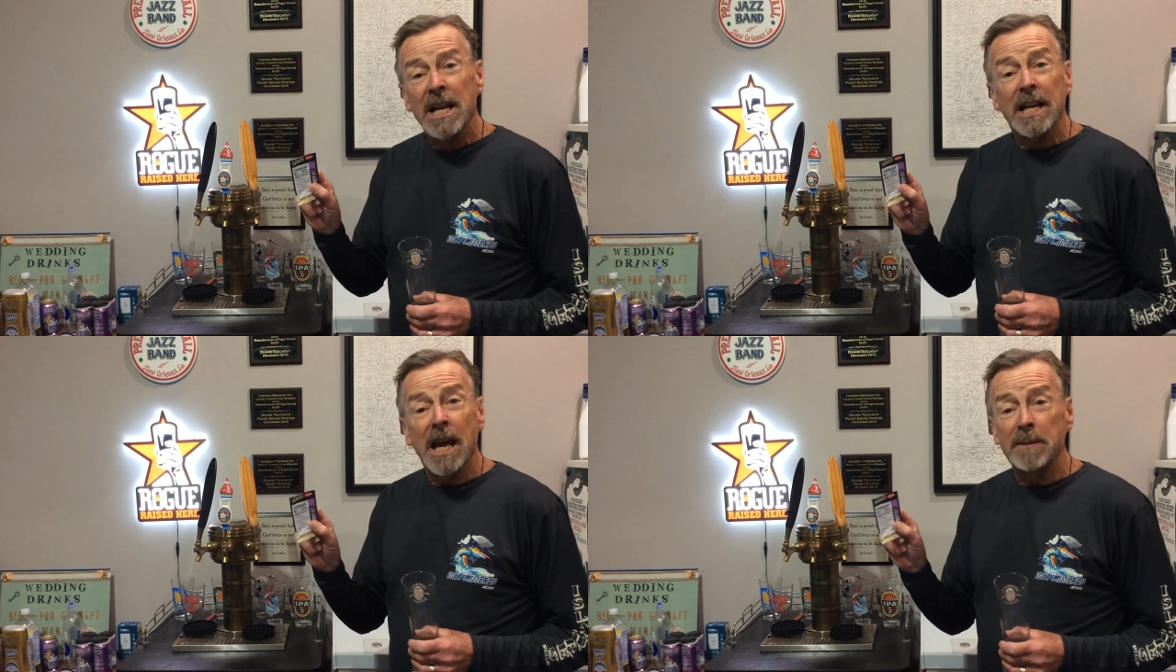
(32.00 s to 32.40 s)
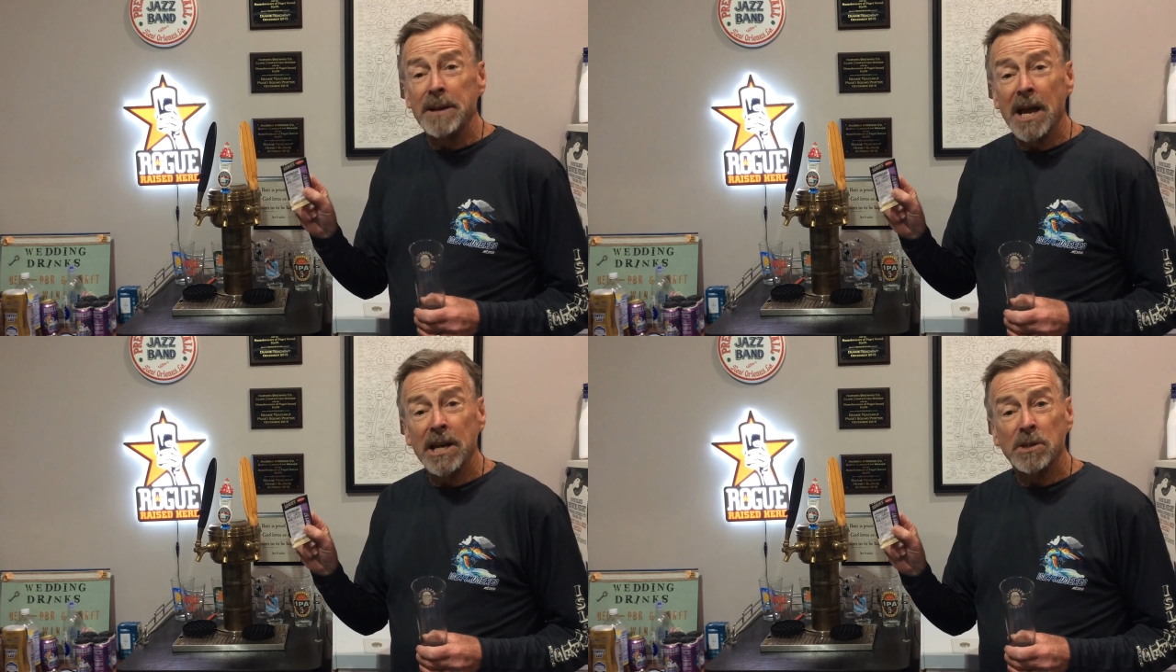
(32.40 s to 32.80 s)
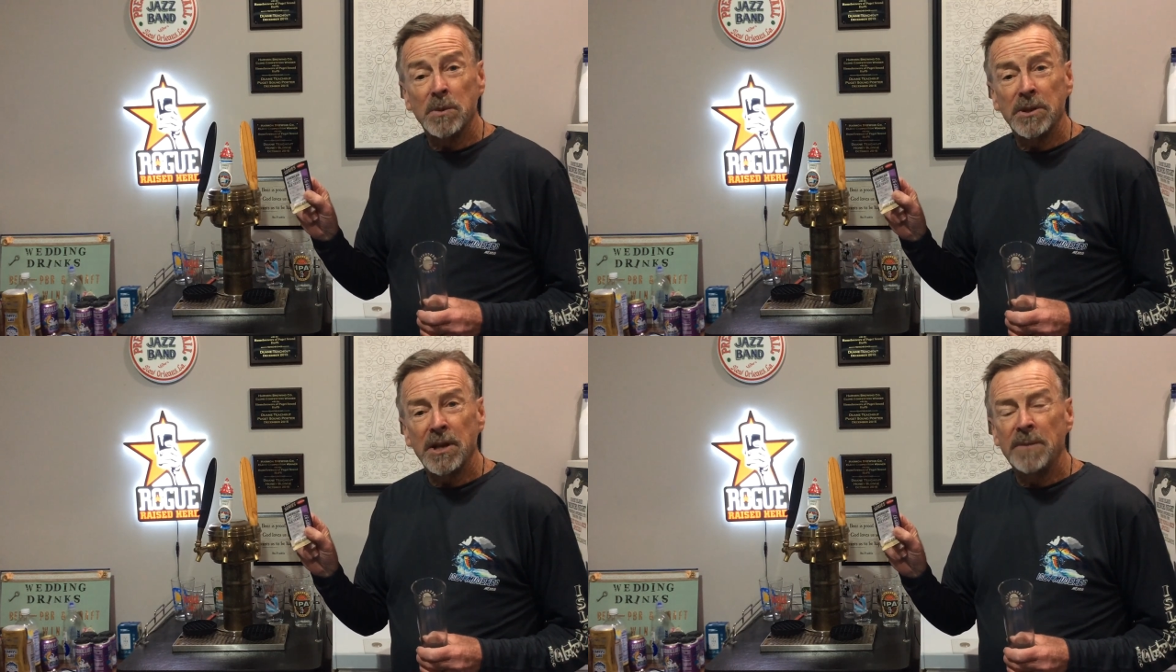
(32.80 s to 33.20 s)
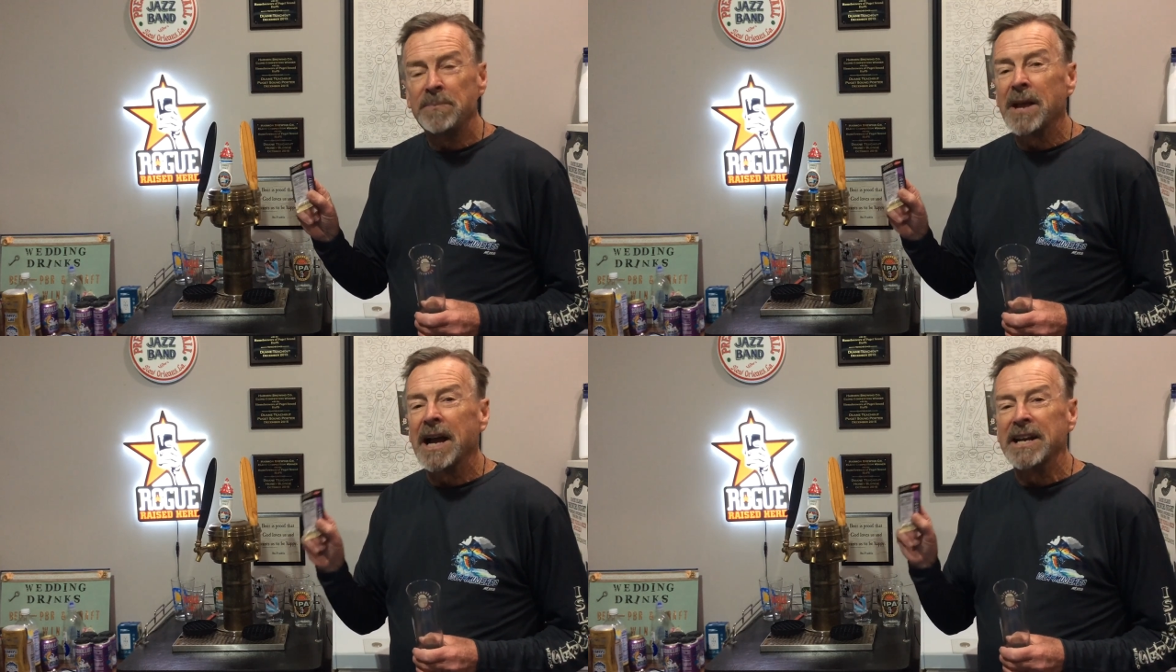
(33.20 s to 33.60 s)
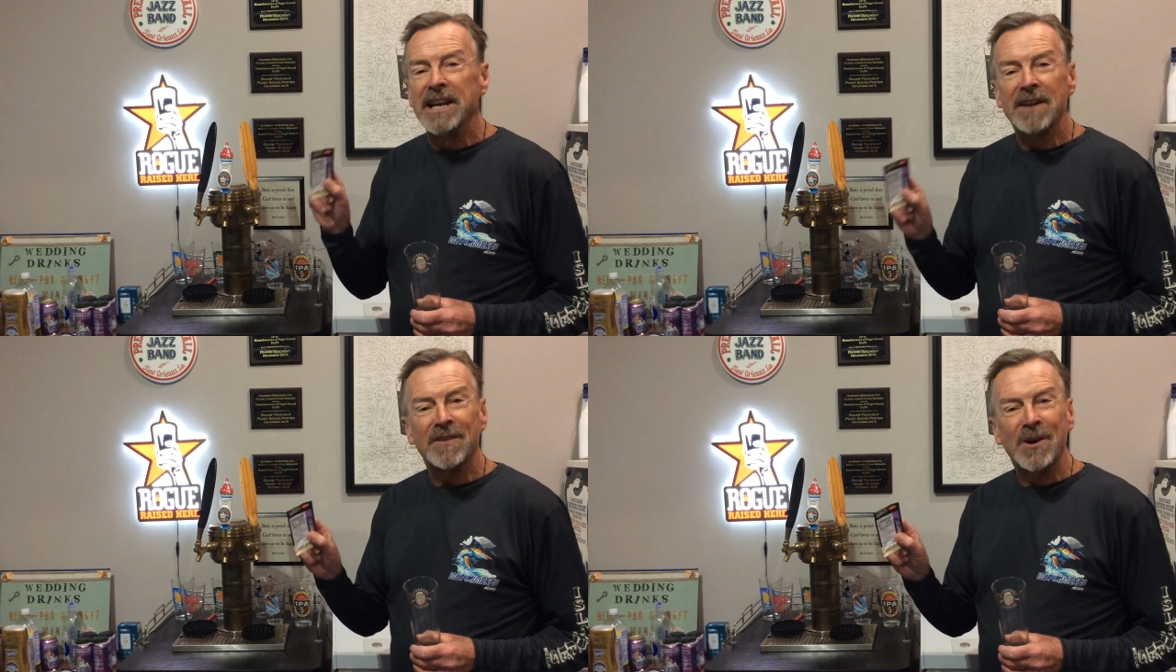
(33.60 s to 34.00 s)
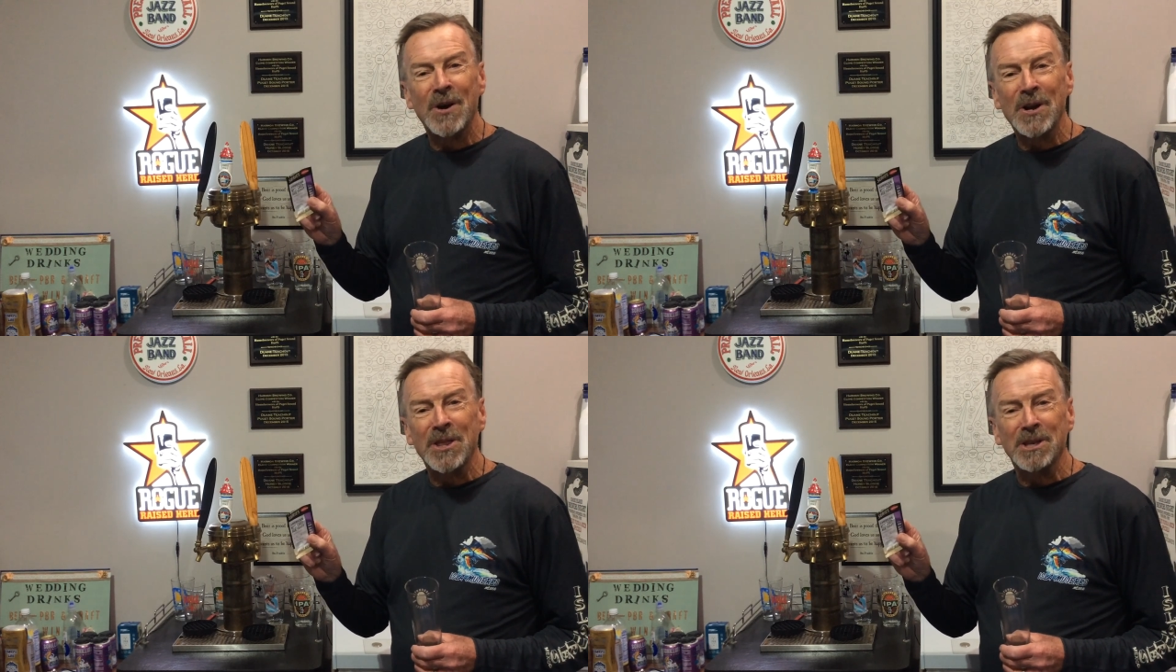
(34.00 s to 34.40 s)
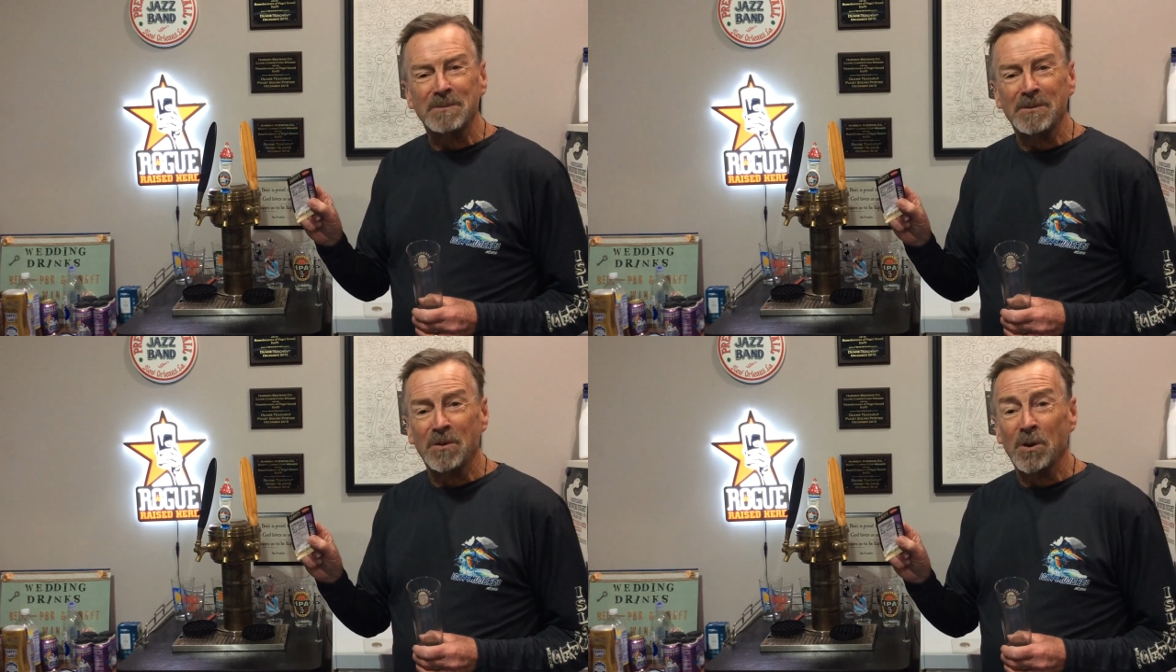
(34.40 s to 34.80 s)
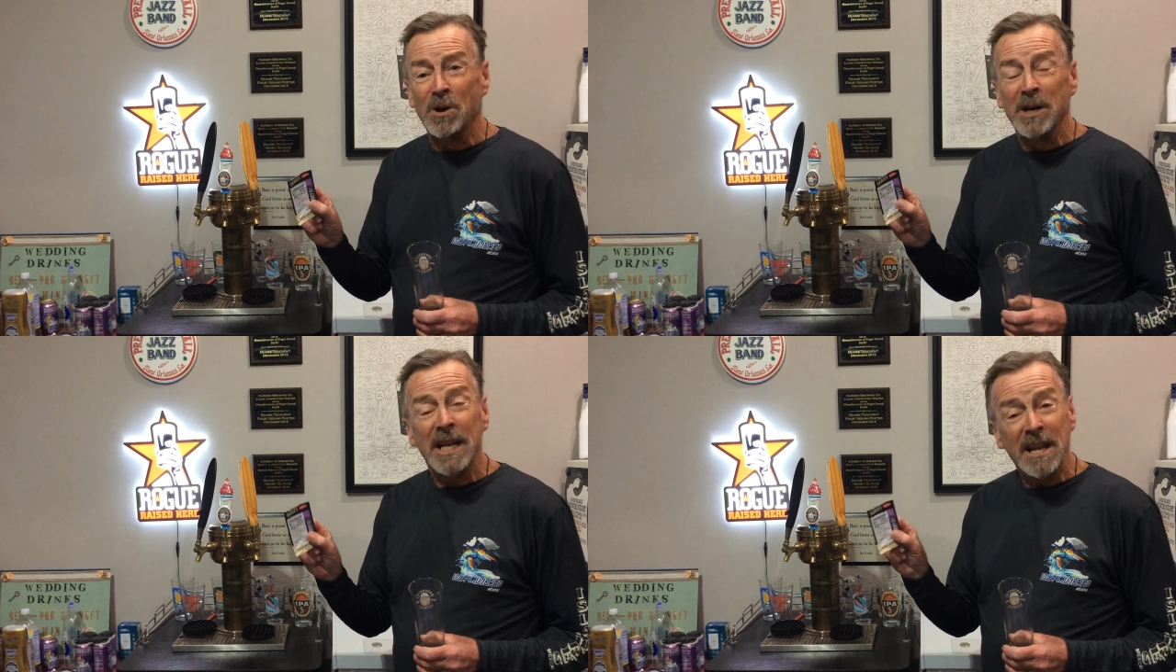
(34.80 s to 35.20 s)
Got to be honest with you, I'd never heard of this before,